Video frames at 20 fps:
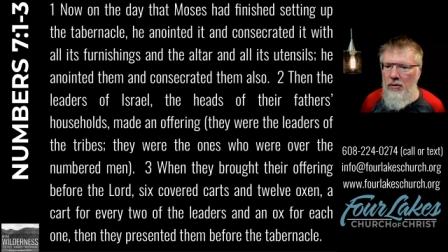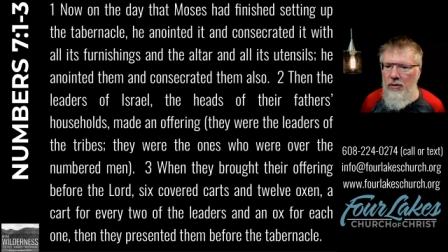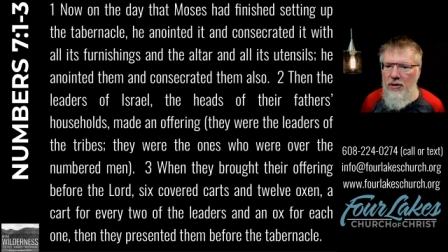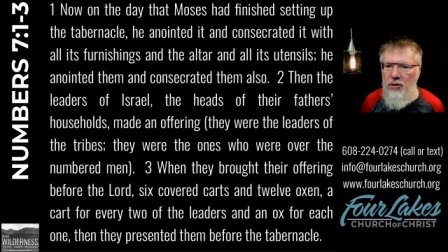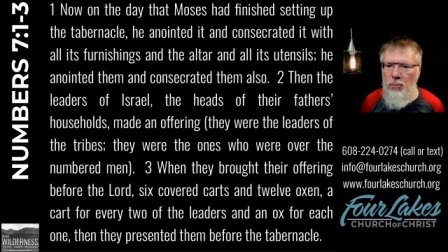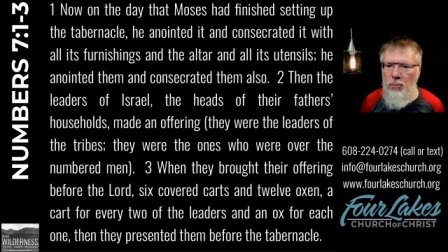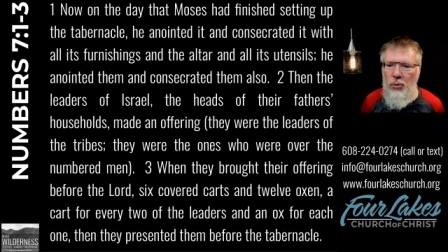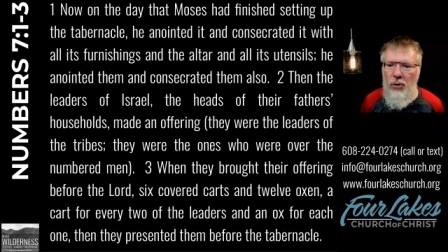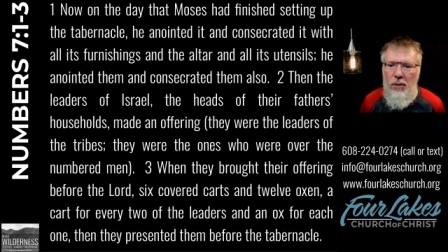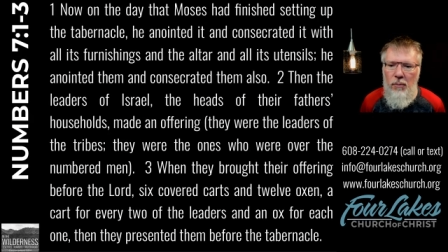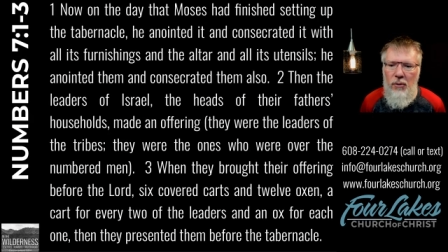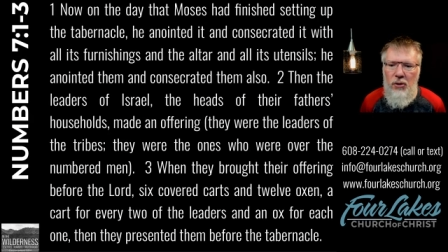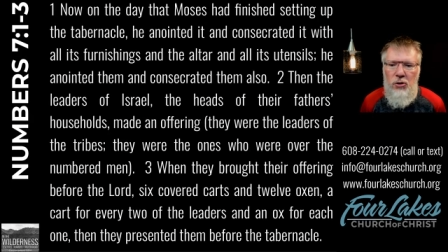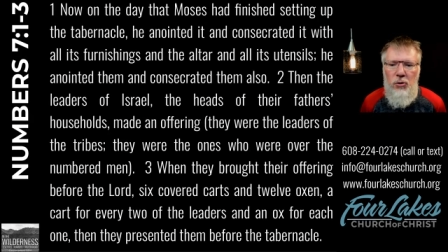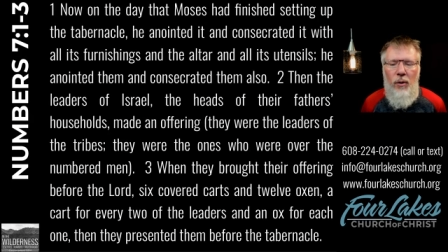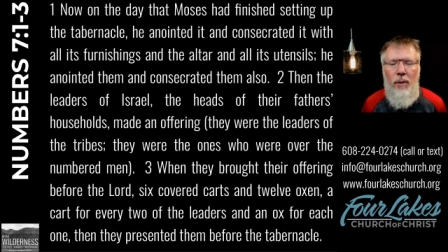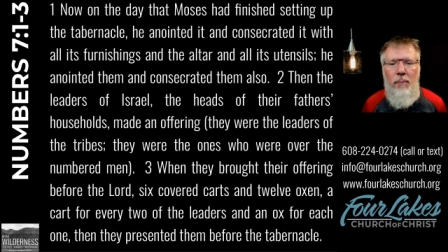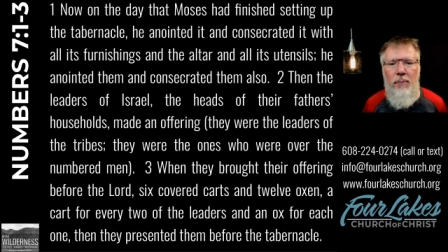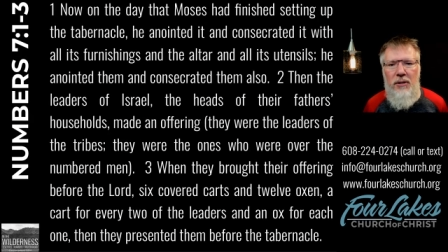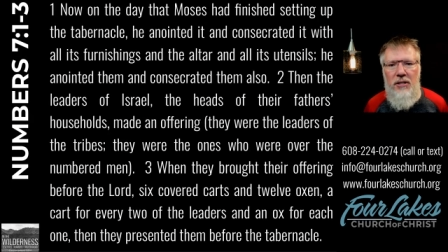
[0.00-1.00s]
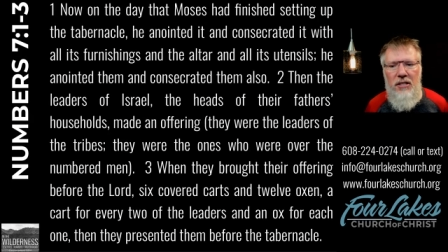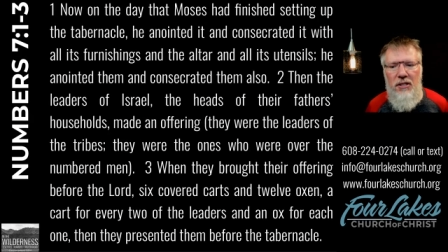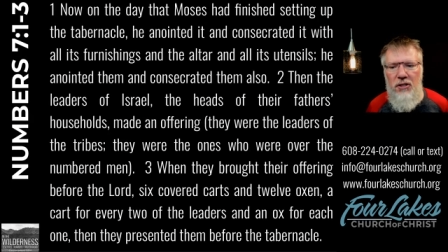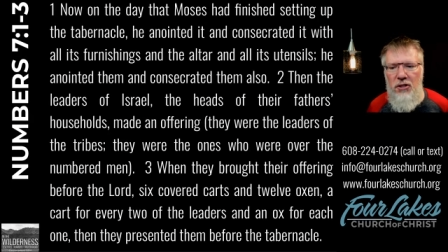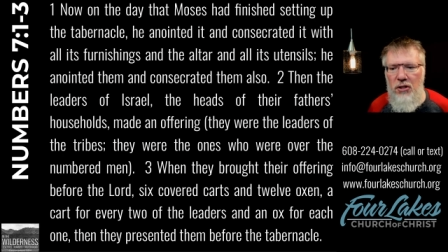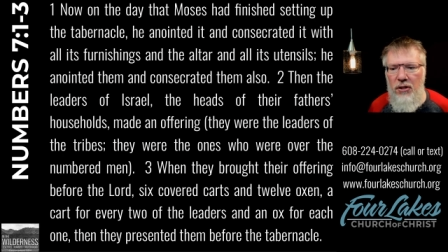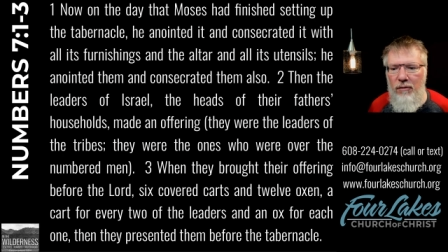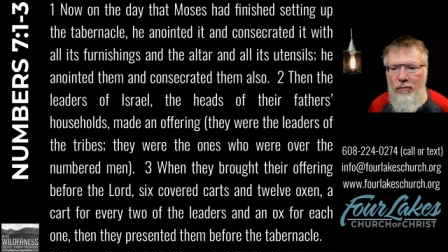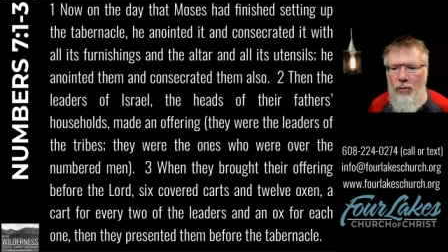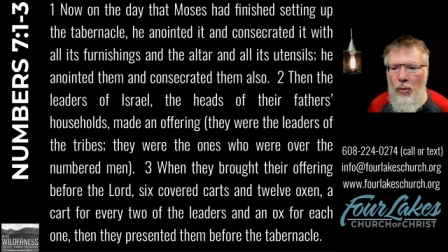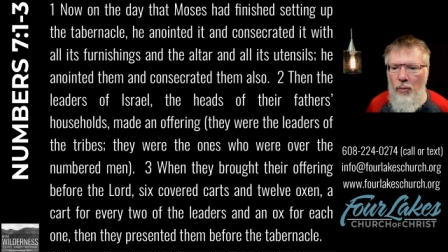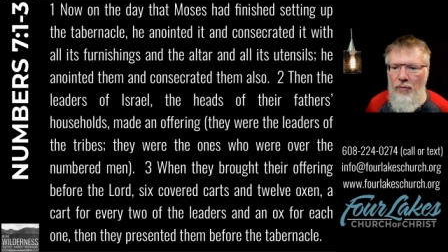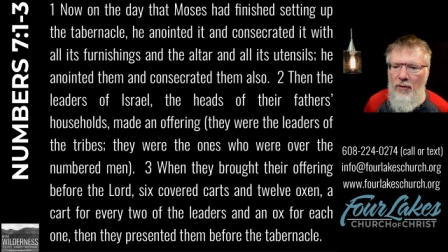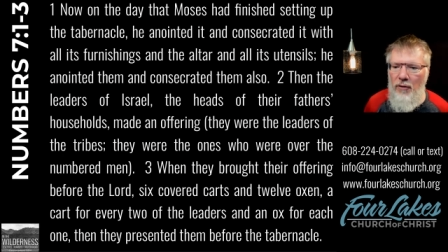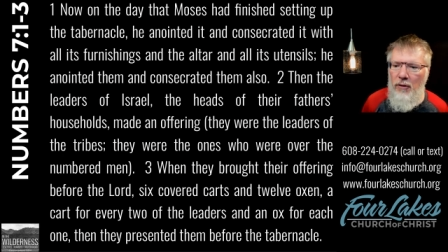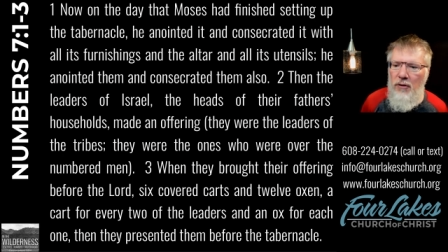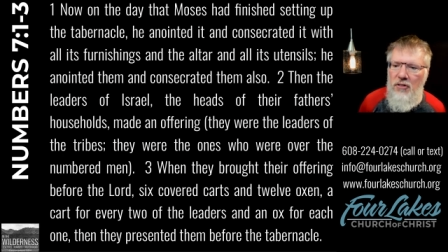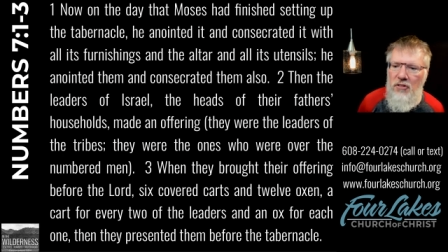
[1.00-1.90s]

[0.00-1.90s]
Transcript: It's pretty much a repetition of what we've already